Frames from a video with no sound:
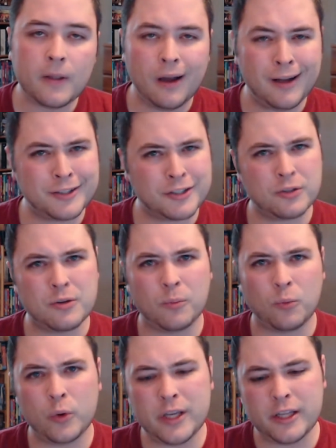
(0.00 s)
So
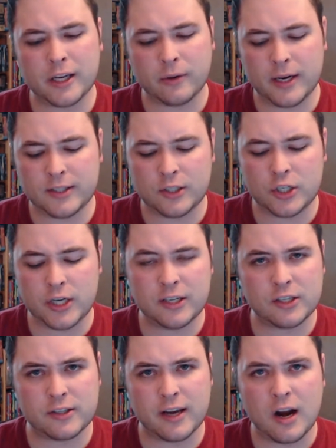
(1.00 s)
some really crazy
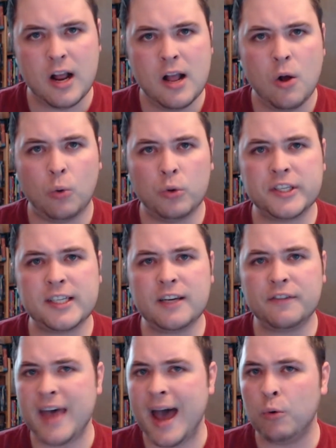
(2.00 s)
changes there. We'll see
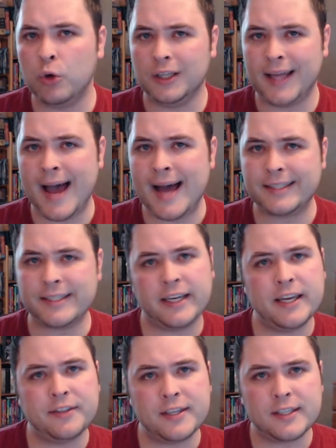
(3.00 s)
if that will last.
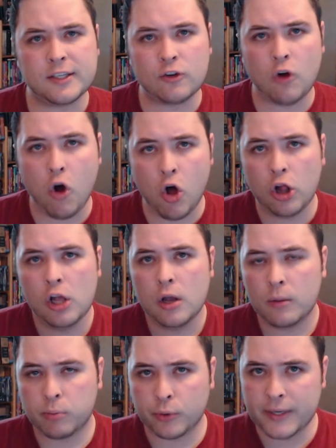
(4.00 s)
Again, this is all
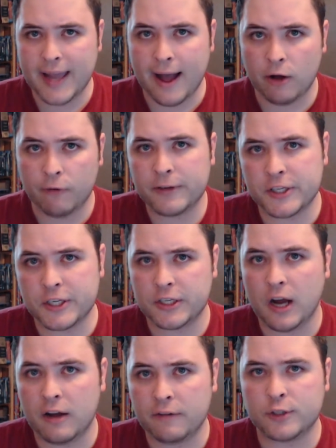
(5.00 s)
pre-alpha
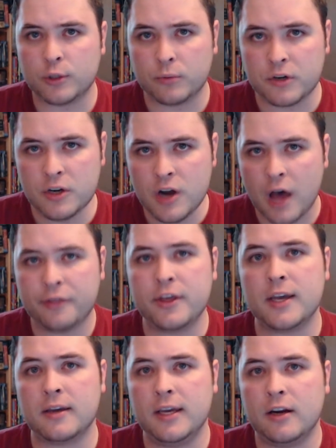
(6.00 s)
stuff, so
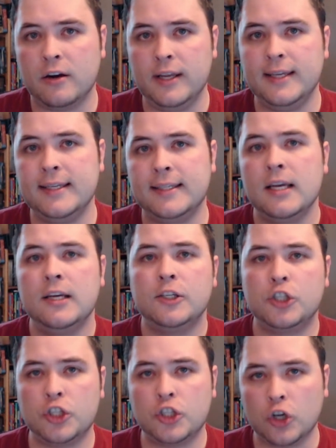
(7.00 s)
nothing here is
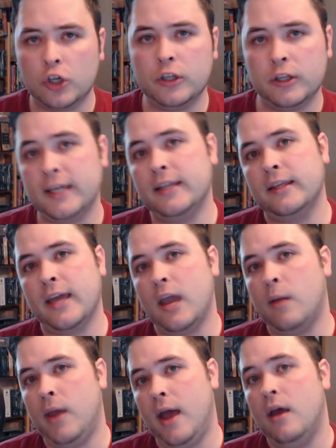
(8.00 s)
certainly in the
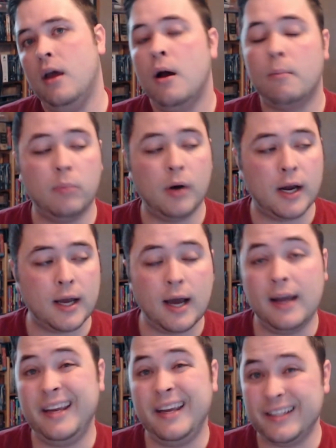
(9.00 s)
game yet. But
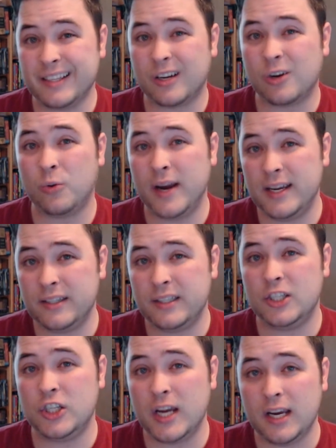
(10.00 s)
it is a
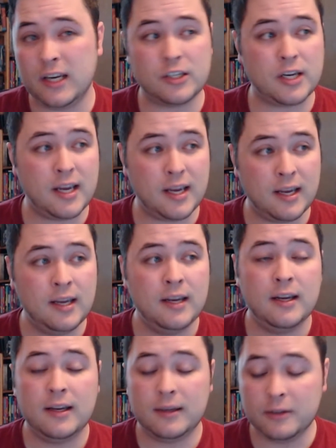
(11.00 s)
crazy change.
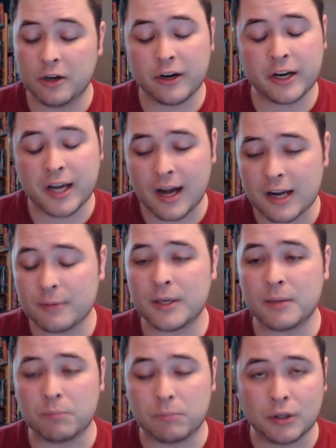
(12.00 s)
Your
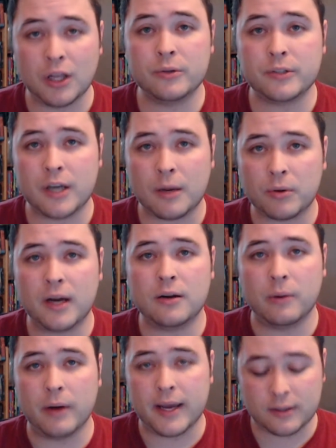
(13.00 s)
economy blows up right
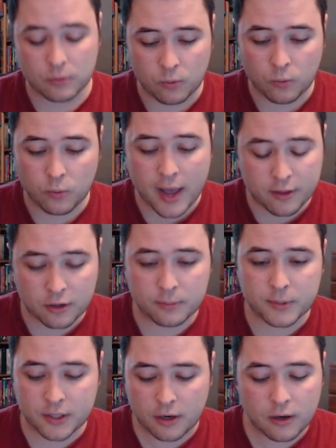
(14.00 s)
away. It's rather
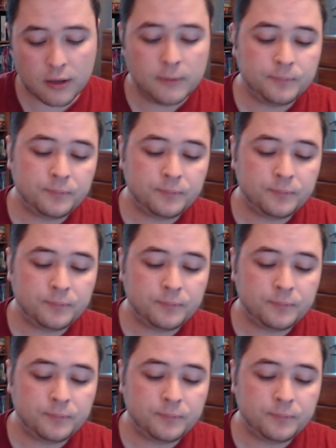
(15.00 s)
absurd.